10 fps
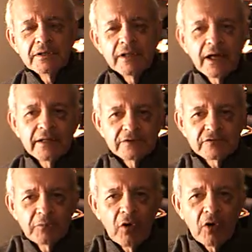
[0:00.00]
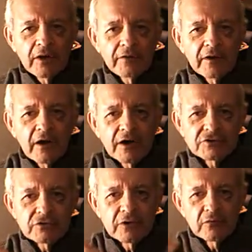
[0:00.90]
that the small and the
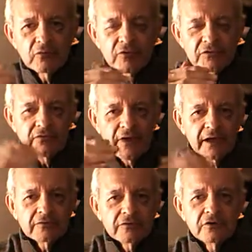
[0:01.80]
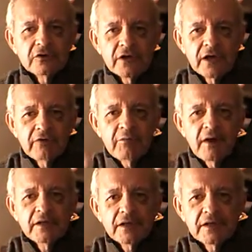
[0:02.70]
large reflect. So you could have a
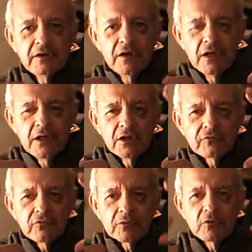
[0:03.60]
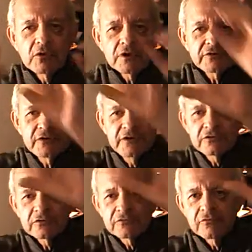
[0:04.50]
mandala of 4 Buddhas.
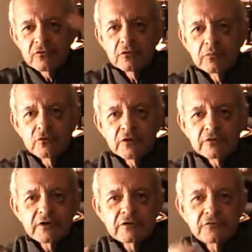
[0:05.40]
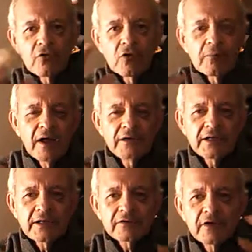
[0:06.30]
Each of the 4 Buddhas has 4
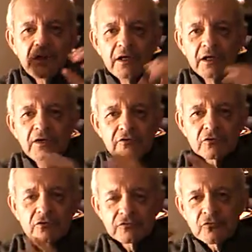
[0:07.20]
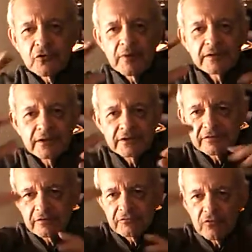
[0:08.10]
mandalas. Each of those 4 mandalas
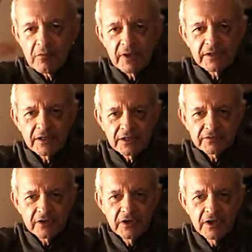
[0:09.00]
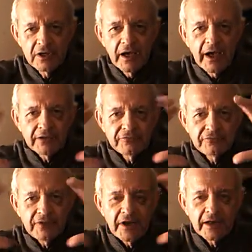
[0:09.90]
have 4 mandalas ad
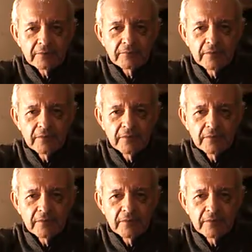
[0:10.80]
infinitum,